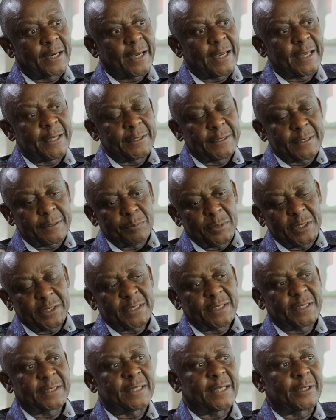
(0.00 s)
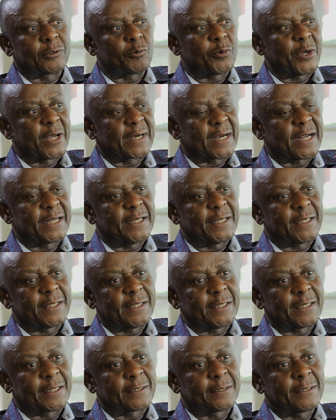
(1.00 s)
In the meeting that we are running
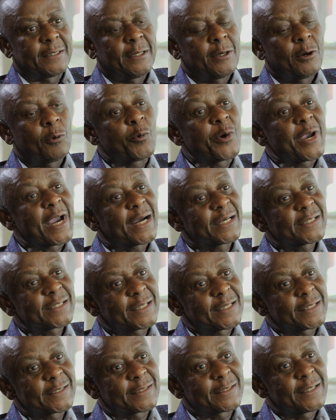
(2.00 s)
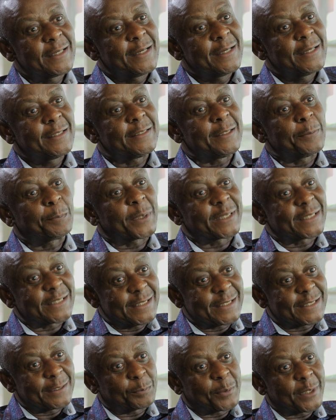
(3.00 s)
here, we asked the
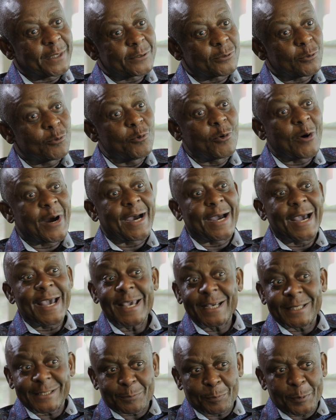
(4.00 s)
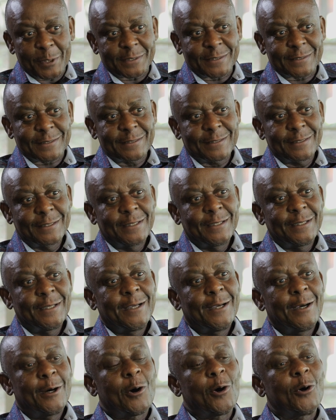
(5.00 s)
participants who are experts
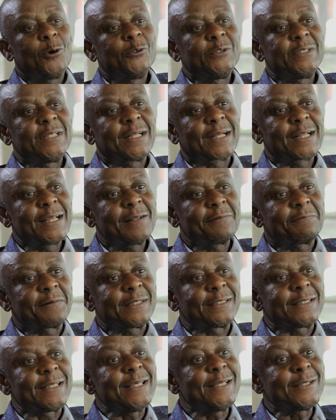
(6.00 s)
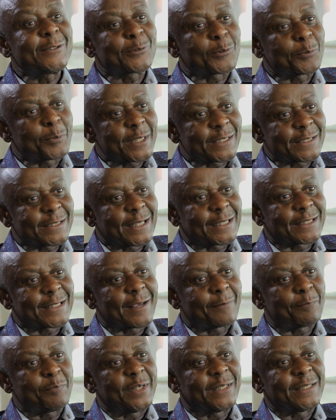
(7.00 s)
on the relevant instruments that
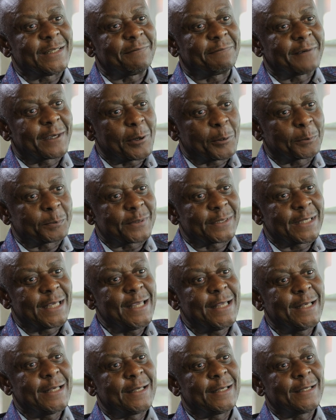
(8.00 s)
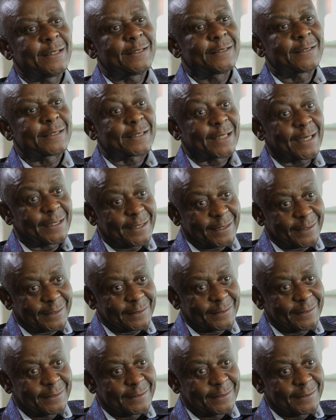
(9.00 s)
have been developed in SADC